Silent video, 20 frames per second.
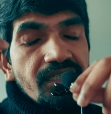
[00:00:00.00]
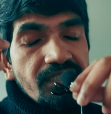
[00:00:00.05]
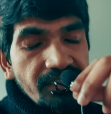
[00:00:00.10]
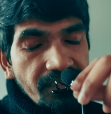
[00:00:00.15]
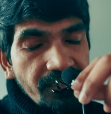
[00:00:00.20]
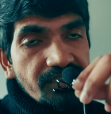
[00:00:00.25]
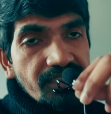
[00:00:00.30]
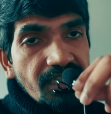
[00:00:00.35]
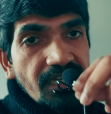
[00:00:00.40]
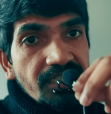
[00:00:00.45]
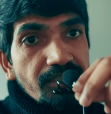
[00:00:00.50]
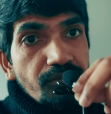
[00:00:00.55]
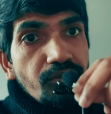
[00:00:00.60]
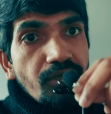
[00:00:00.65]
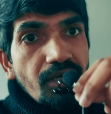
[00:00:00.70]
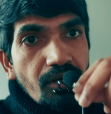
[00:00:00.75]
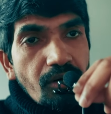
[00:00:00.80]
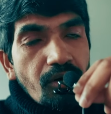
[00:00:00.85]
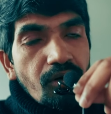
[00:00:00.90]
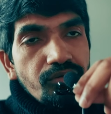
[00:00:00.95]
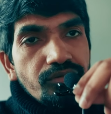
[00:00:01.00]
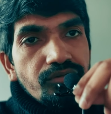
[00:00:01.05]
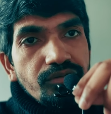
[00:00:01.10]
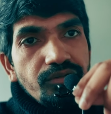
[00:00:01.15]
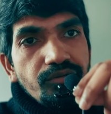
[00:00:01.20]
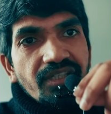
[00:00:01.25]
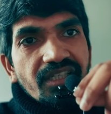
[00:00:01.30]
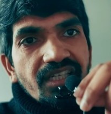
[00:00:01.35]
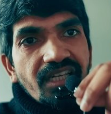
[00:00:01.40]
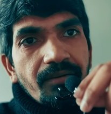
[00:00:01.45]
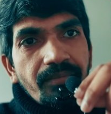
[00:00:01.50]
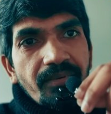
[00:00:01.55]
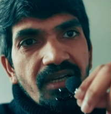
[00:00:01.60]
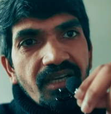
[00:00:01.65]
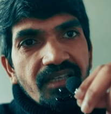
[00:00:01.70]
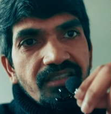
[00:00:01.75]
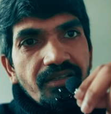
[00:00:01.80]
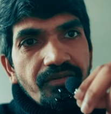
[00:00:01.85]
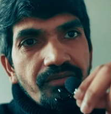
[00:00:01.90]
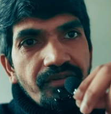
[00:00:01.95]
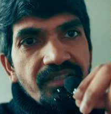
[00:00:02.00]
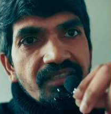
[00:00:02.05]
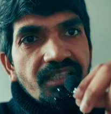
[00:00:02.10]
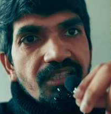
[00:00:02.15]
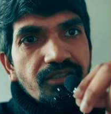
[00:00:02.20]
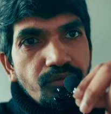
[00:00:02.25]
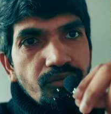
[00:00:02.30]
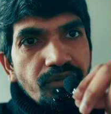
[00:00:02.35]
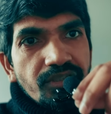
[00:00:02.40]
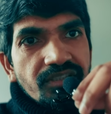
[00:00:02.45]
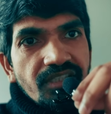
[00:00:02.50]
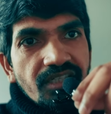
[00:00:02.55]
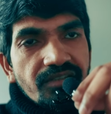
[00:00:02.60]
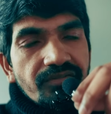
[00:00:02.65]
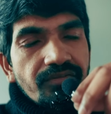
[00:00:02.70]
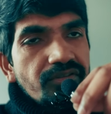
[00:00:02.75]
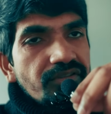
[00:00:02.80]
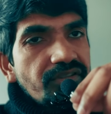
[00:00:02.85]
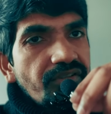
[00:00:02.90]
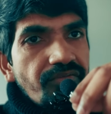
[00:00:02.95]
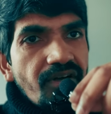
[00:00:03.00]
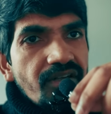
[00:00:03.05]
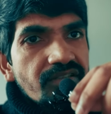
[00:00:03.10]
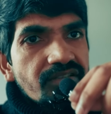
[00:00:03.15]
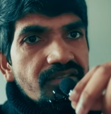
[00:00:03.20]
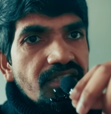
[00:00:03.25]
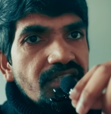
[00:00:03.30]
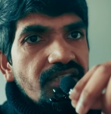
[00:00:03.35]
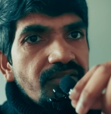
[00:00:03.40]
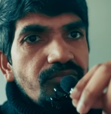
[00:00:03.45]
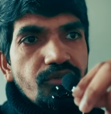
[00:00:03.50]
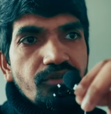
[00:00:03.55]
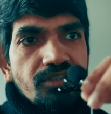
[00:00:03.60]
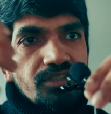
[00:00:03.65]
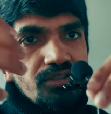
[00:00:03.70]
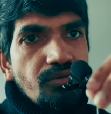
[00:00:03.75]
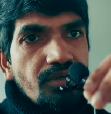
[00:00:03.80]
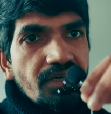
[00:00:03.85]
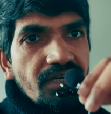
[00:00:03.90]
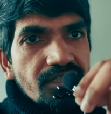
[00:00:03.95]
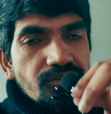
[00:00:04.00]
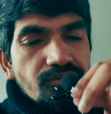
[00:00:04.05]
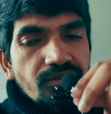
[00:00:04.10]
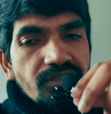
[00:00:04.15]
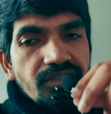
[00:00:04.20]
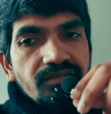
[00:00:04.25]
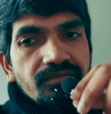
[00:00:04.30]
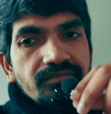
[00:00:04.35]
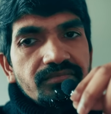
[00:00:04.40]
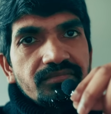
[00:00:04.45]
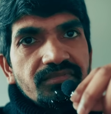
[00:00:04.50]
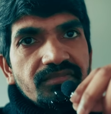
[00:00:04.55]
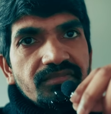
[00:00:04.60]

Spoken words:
yes, and also you can apply the visa together for the first time when you are actually